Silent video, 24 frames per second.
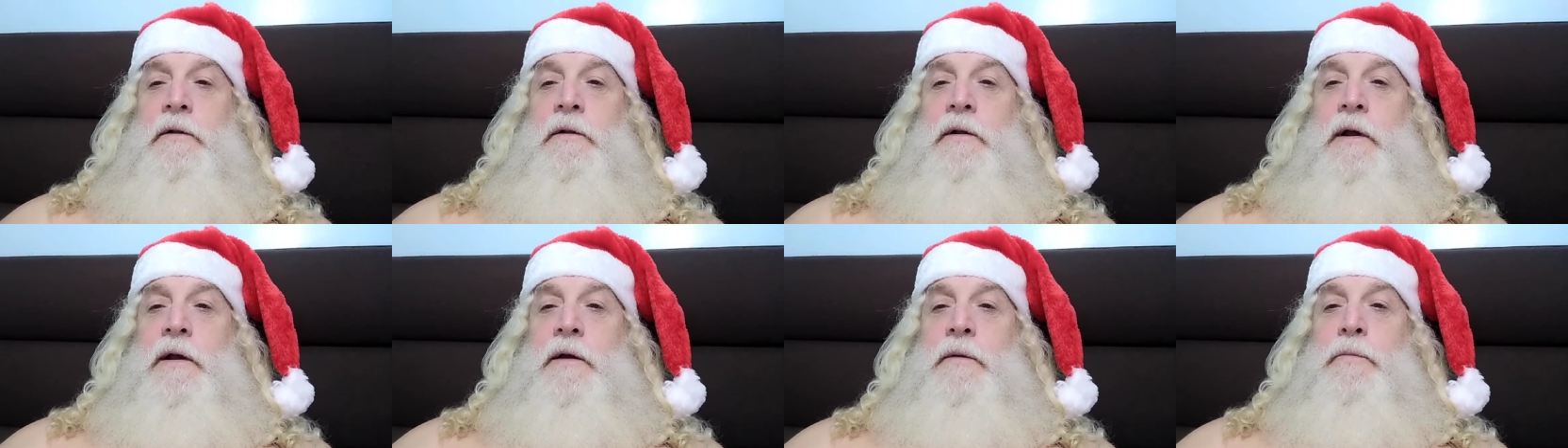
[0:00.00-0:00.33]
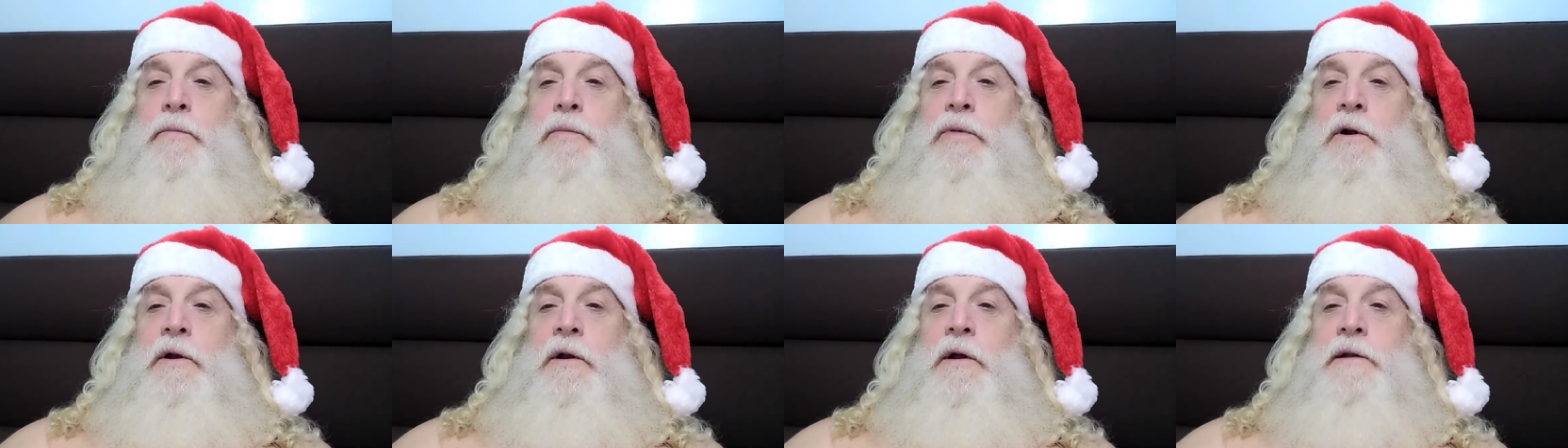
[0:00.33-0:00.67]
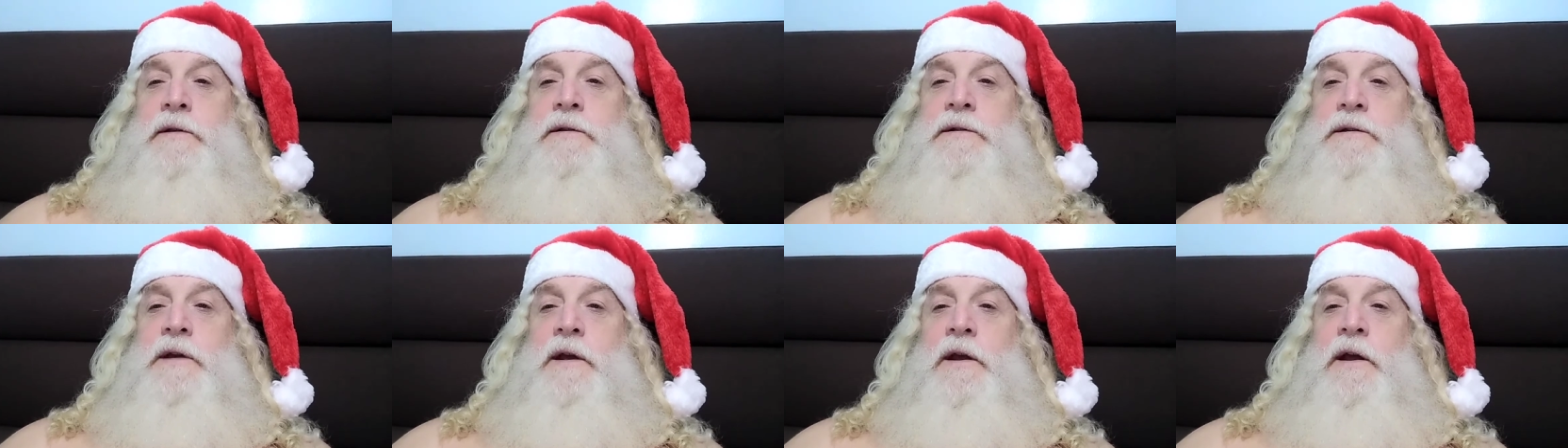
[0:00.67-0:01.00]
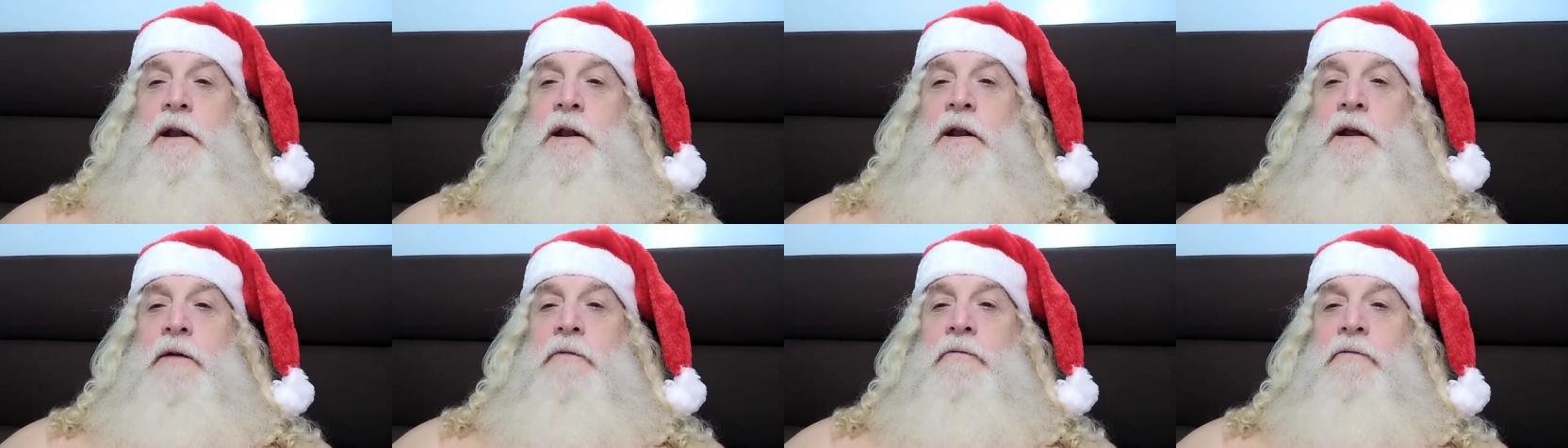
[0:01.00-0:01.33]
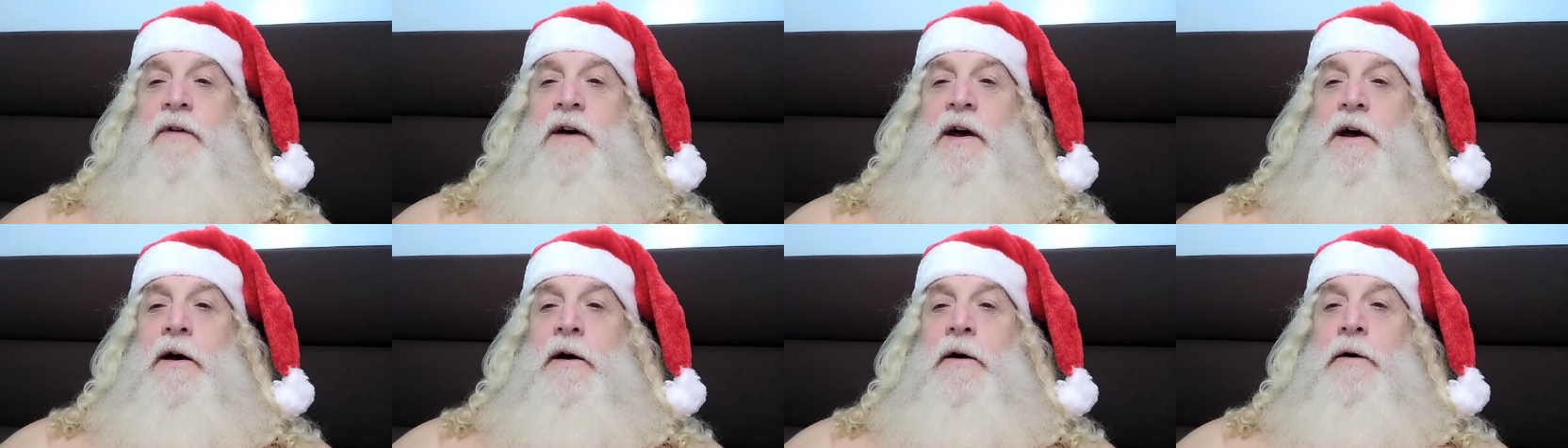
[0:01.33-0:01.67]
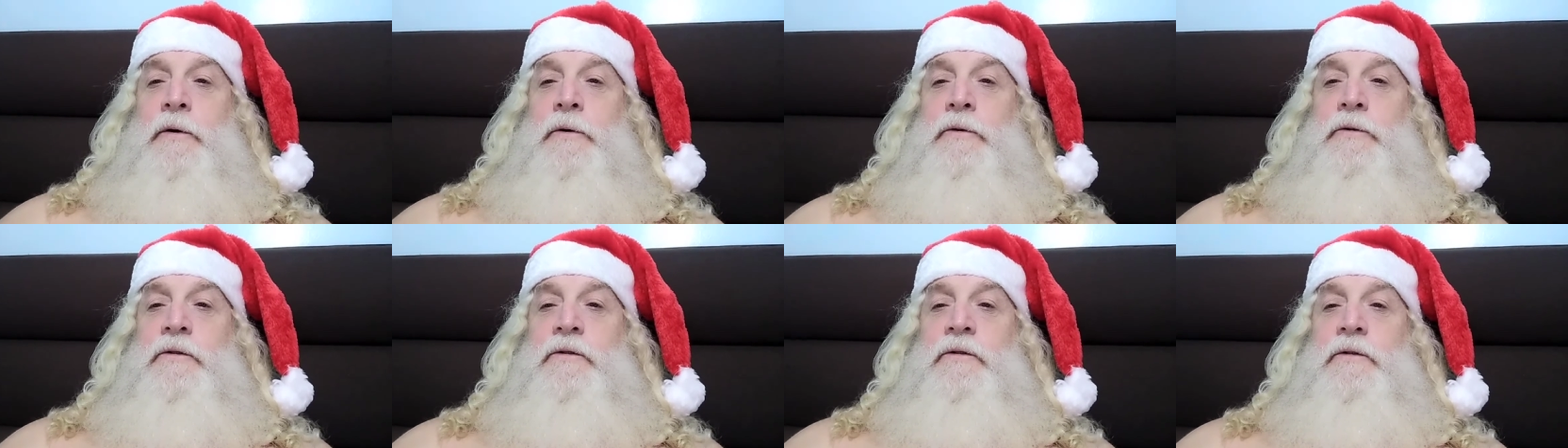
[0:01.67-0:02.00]
like pronouncing
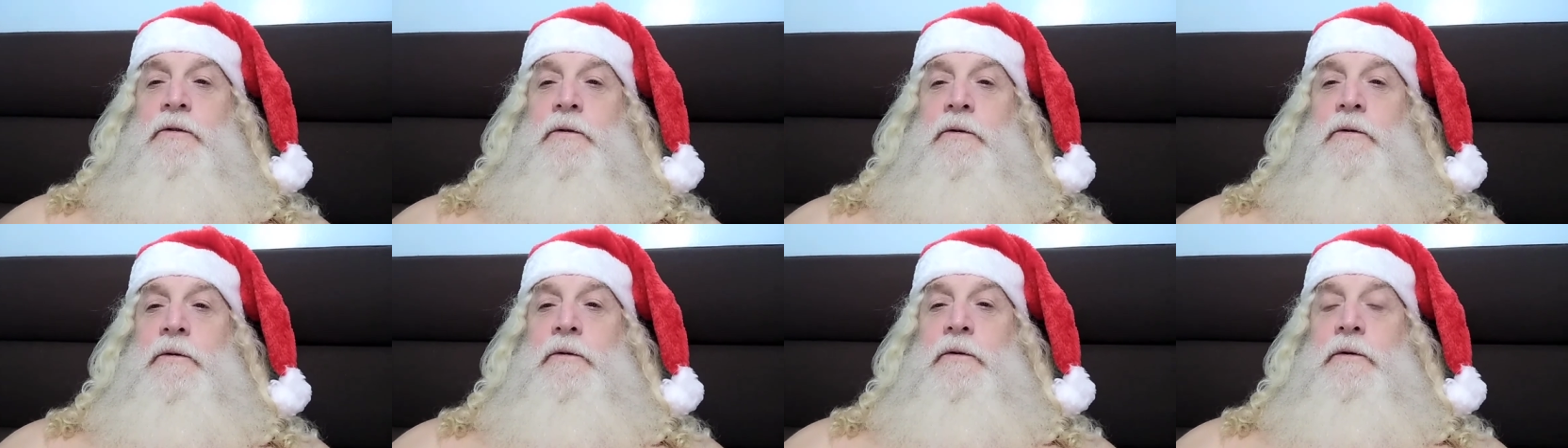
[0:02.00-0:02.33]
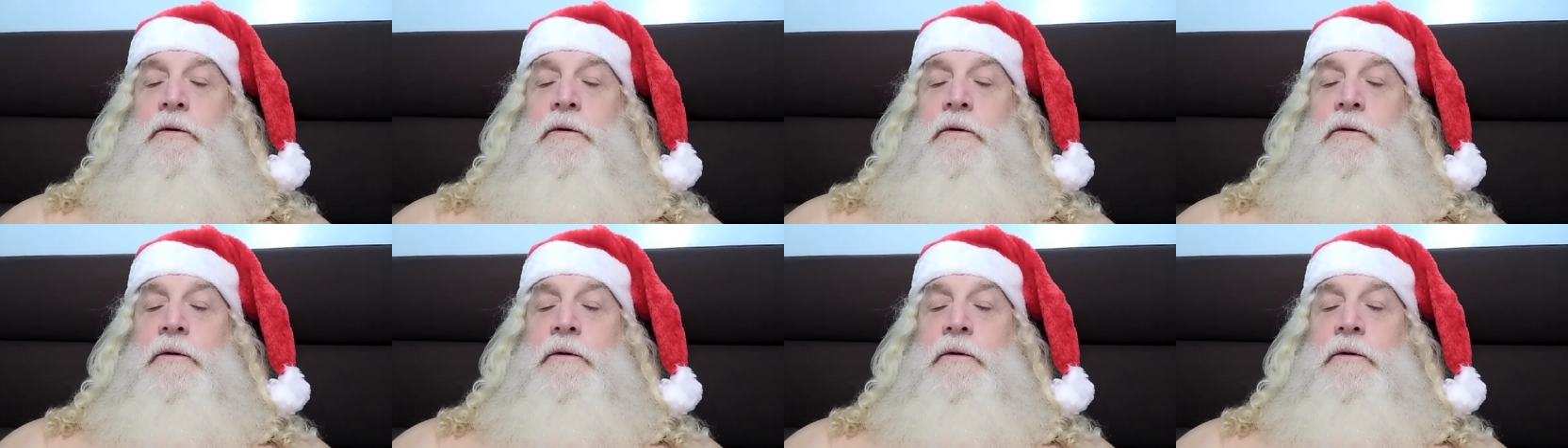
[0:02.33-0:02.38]
vowels.